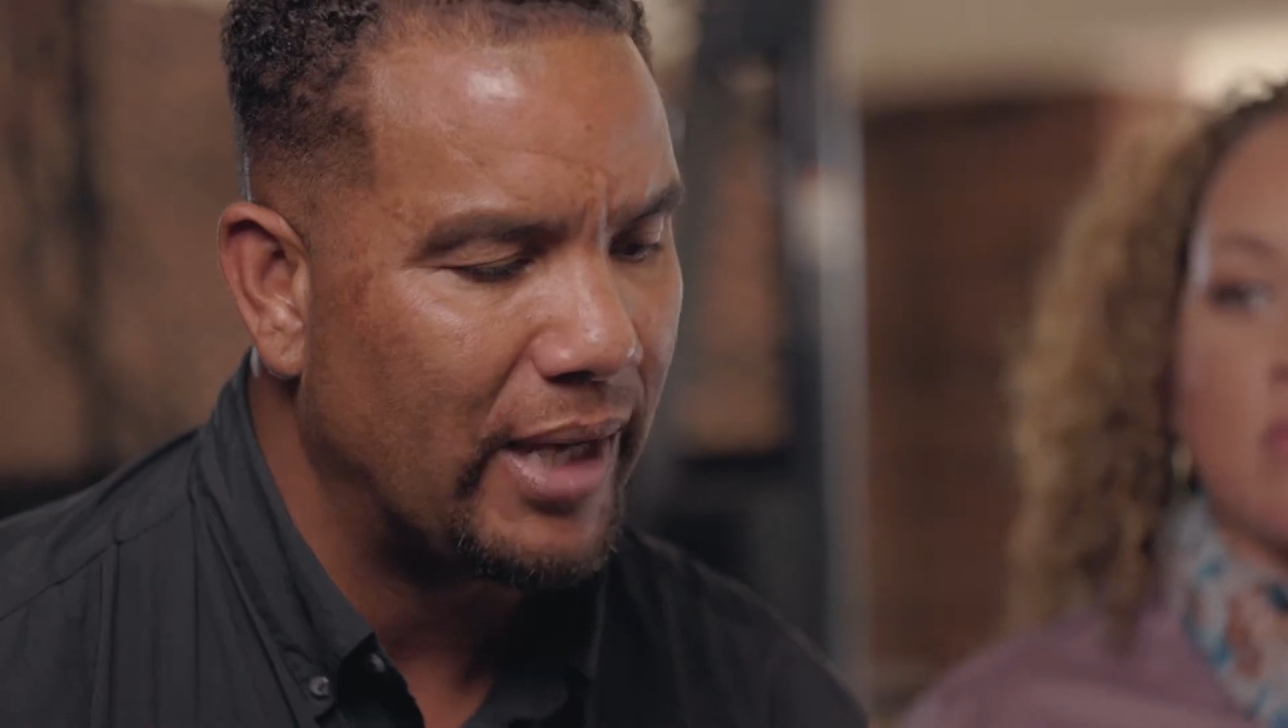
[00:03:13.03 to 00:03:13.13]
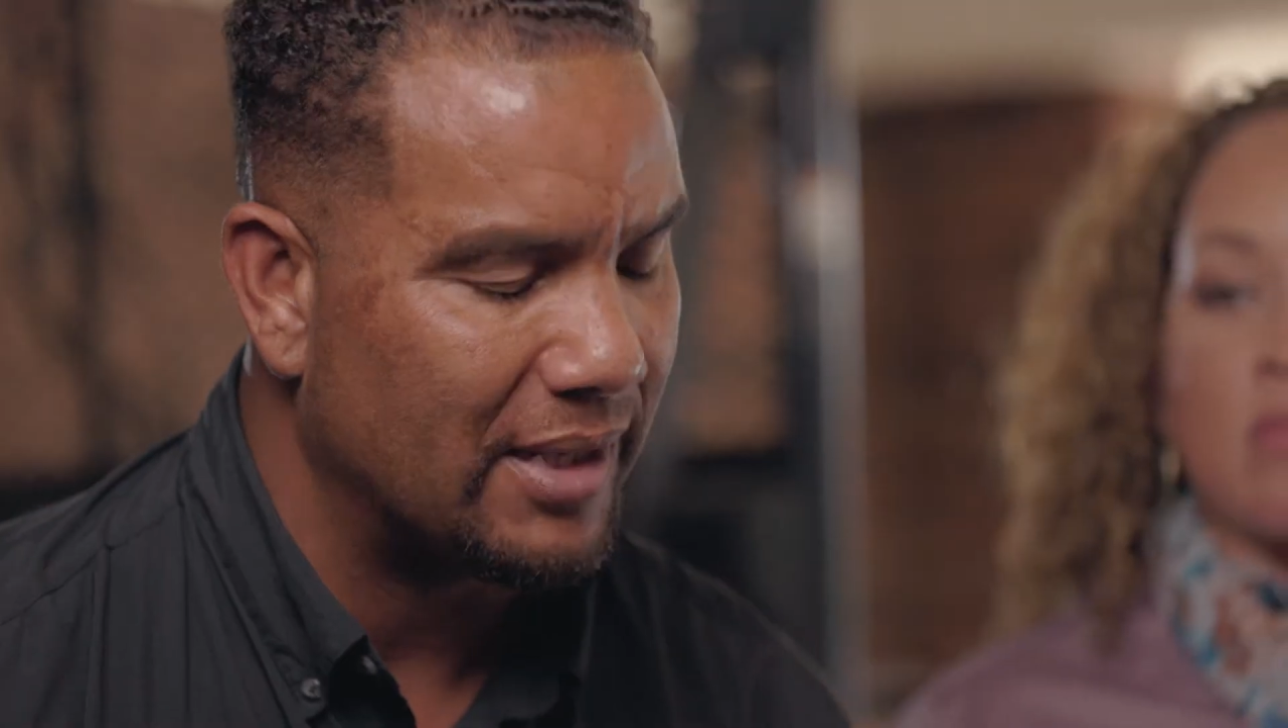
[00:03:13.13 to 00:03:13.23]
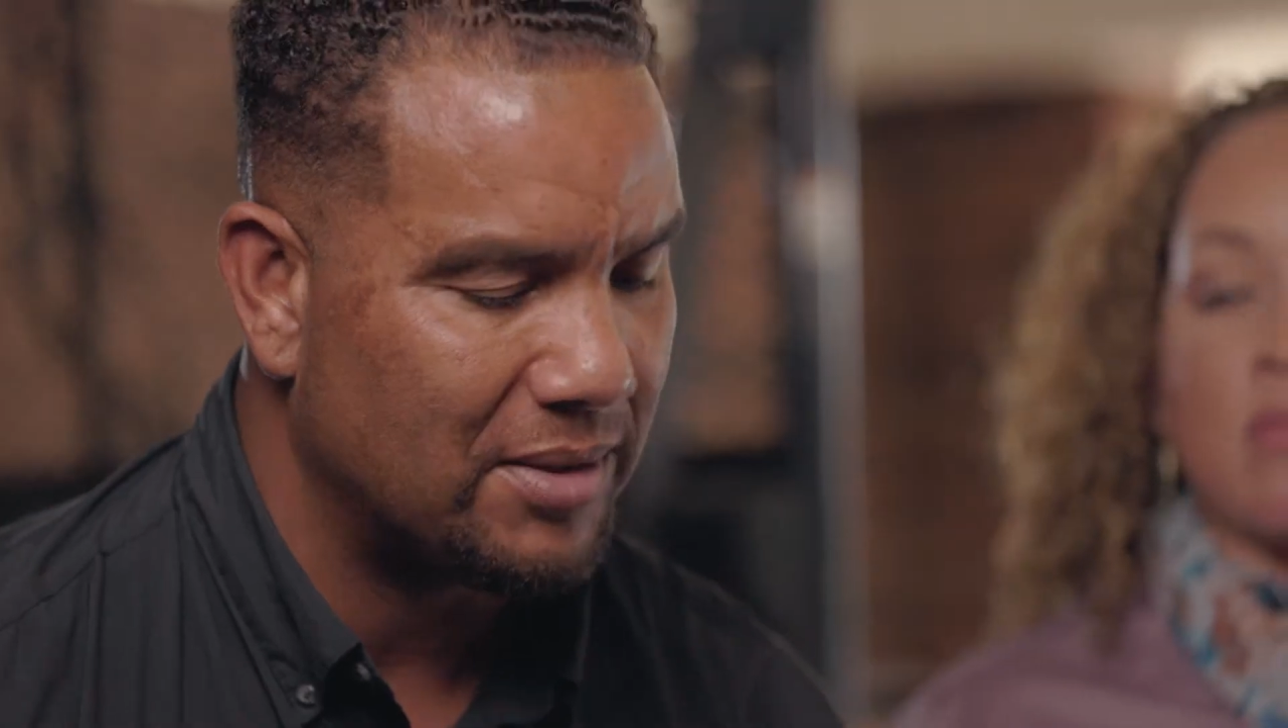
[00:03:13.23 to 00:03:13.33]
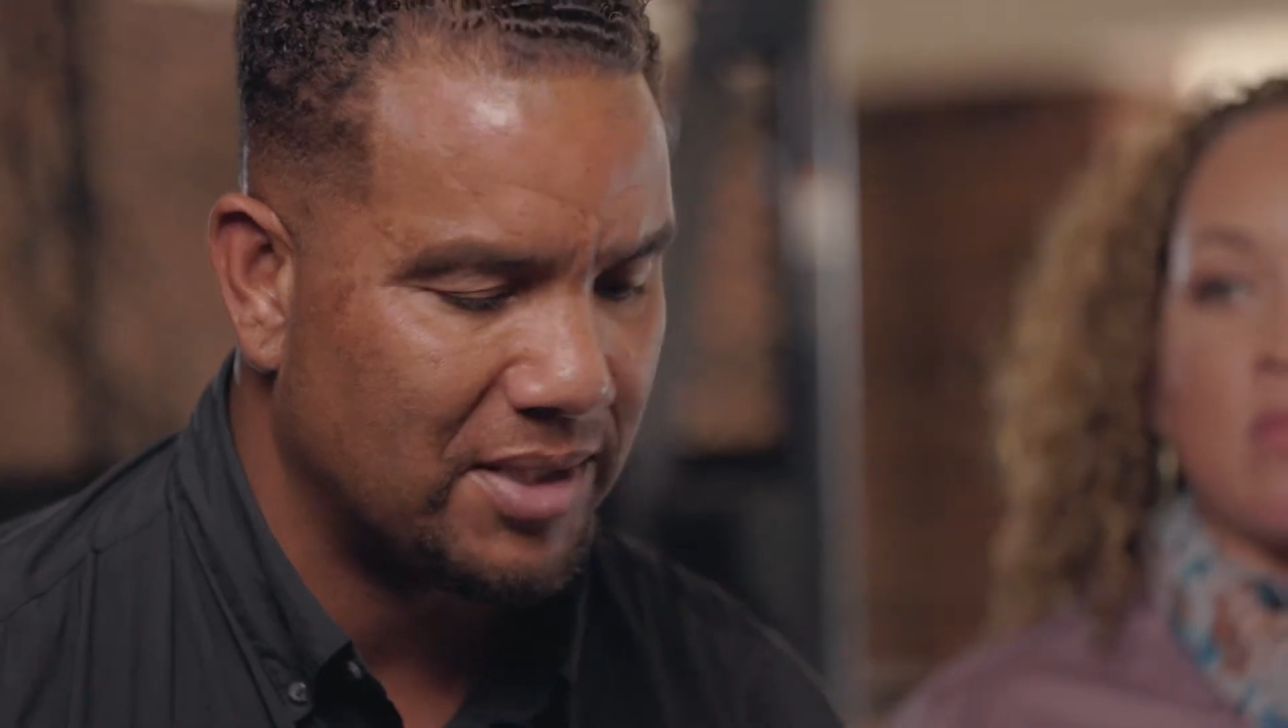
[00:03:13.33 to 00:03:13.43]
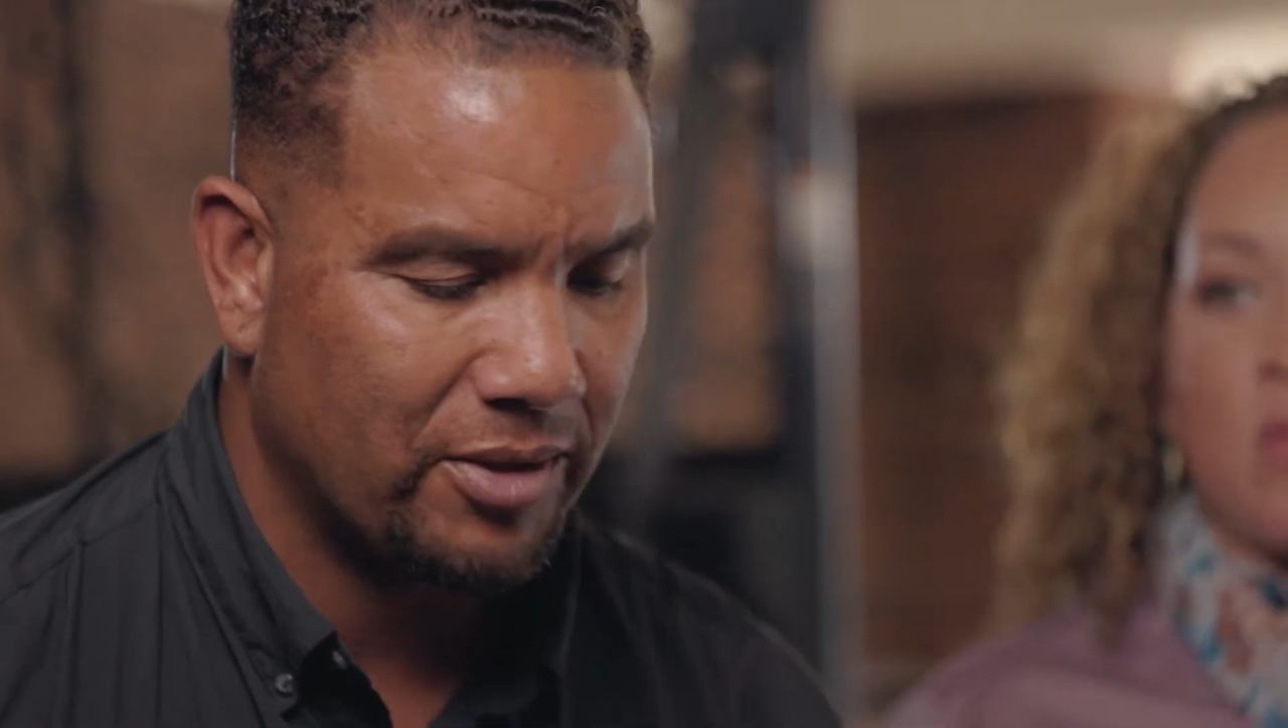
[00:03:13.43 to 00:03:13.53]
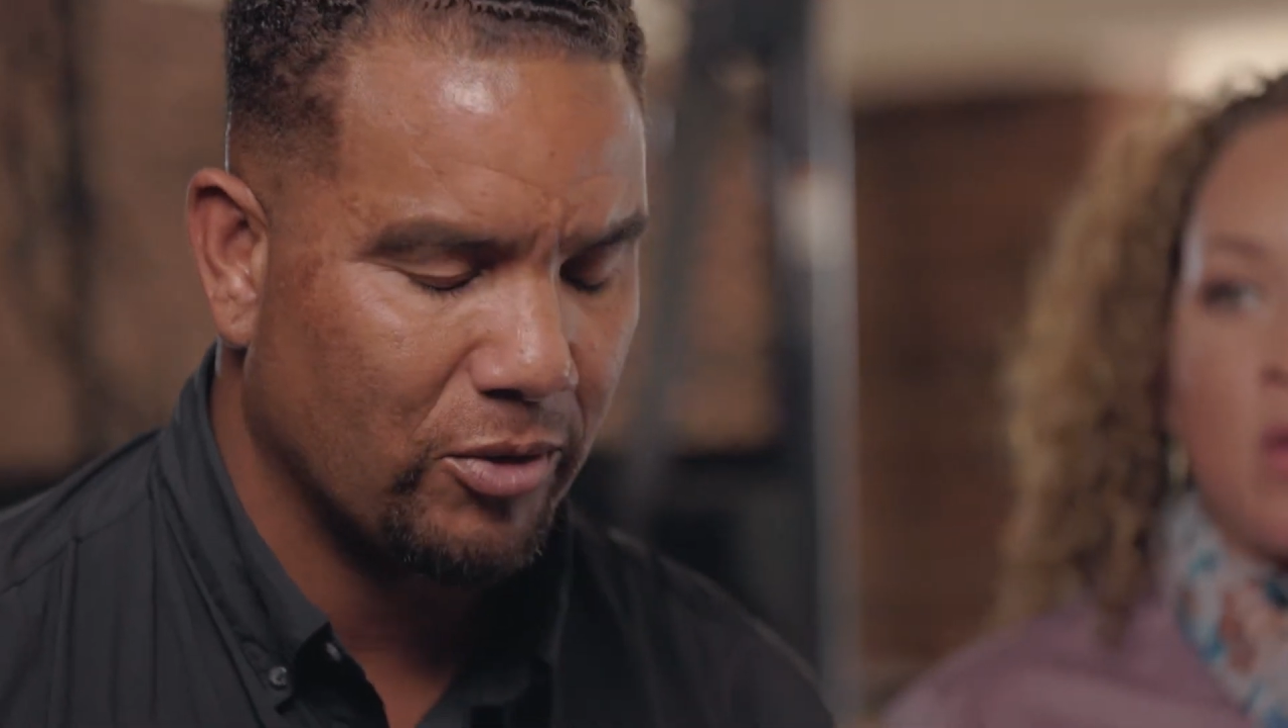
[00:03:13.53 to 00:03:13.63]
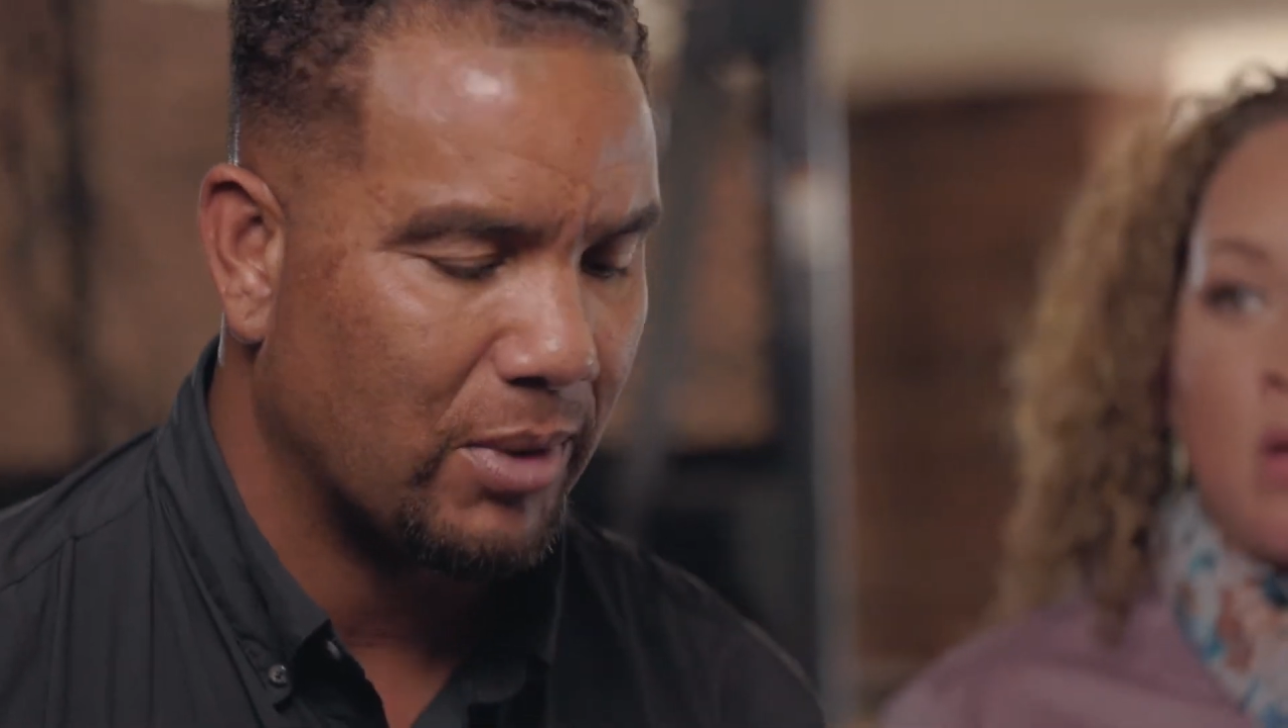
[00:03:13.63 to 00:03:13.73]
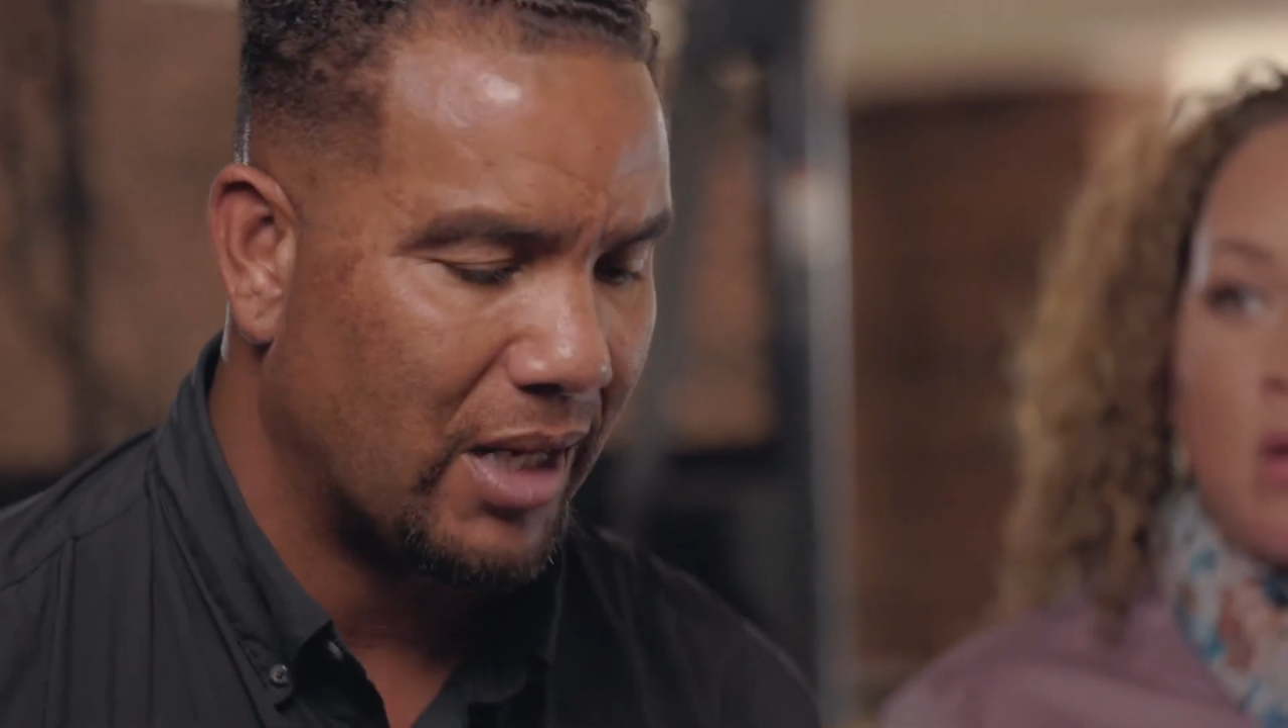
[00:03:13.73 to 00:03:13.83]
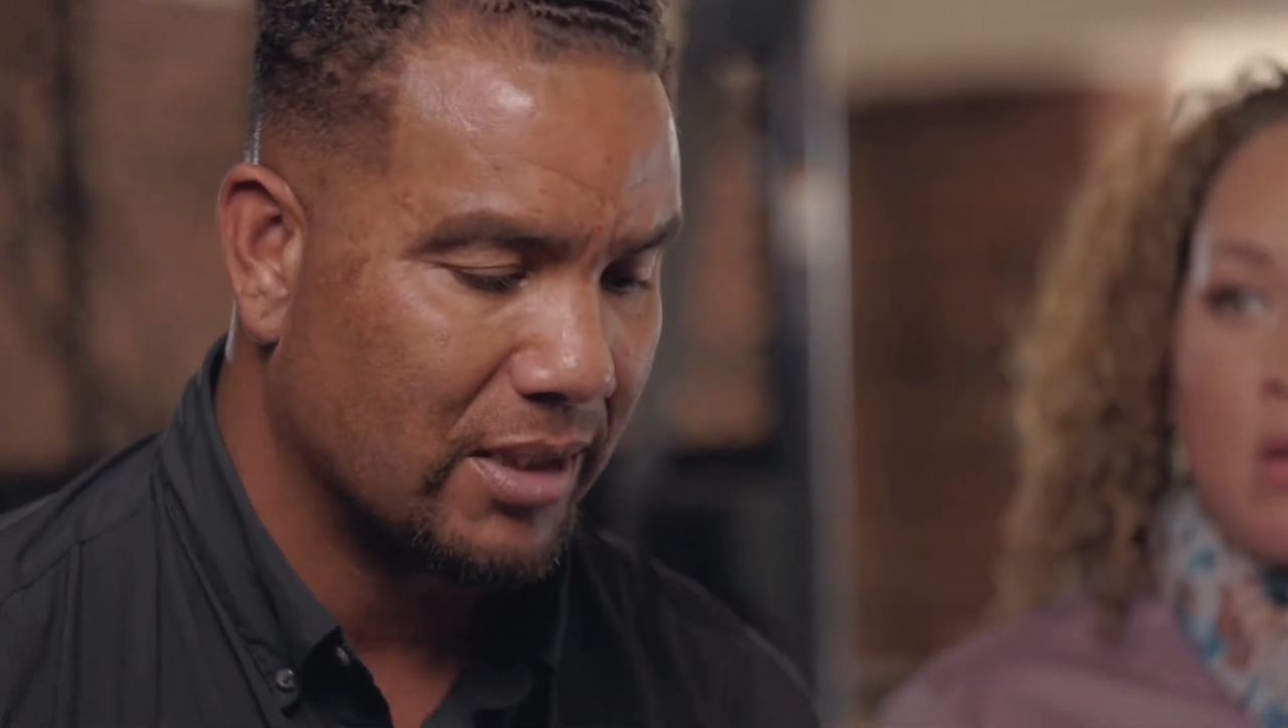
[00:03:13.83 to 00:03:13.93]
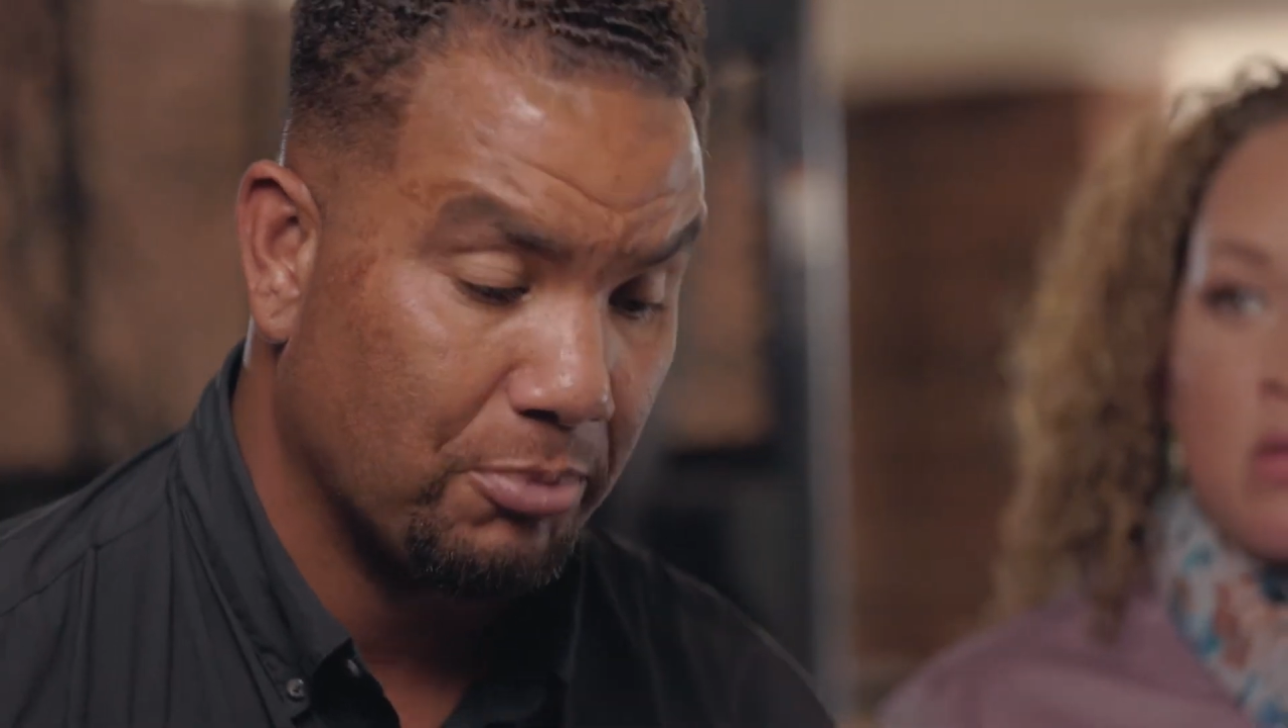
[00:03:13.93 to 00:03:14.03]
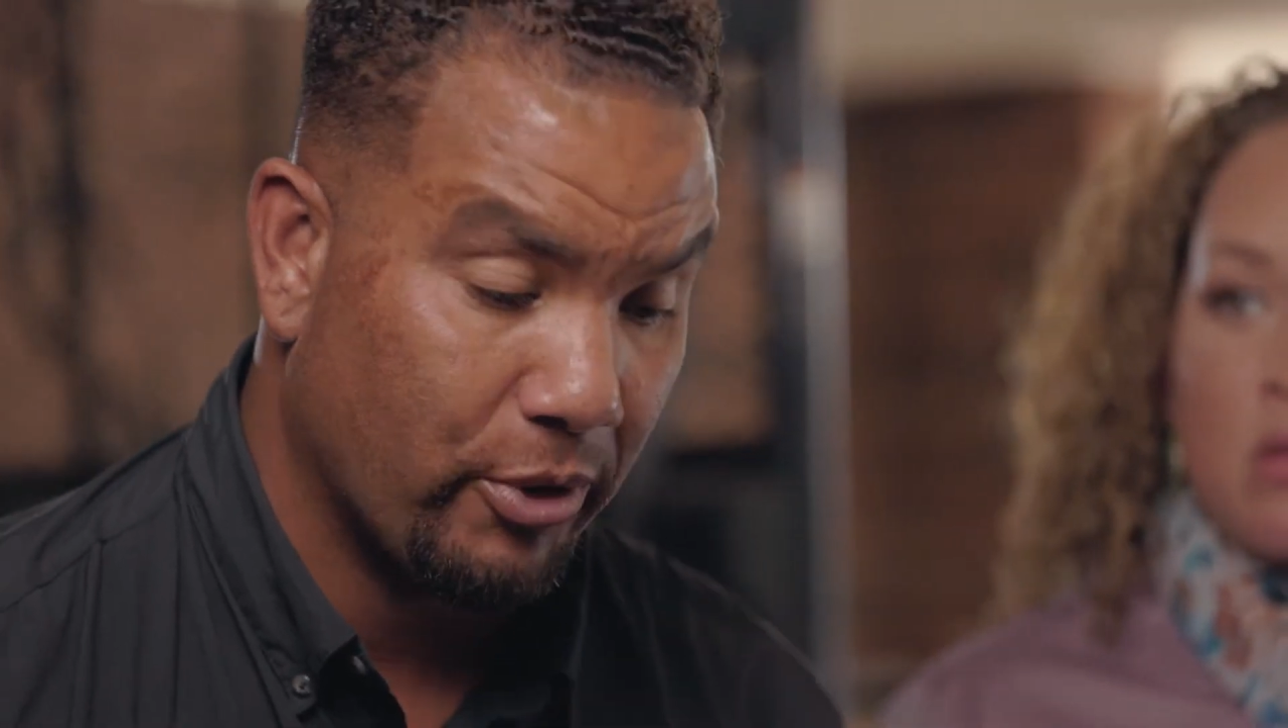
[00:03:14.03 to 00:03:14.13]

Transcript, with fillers: We had center blocks,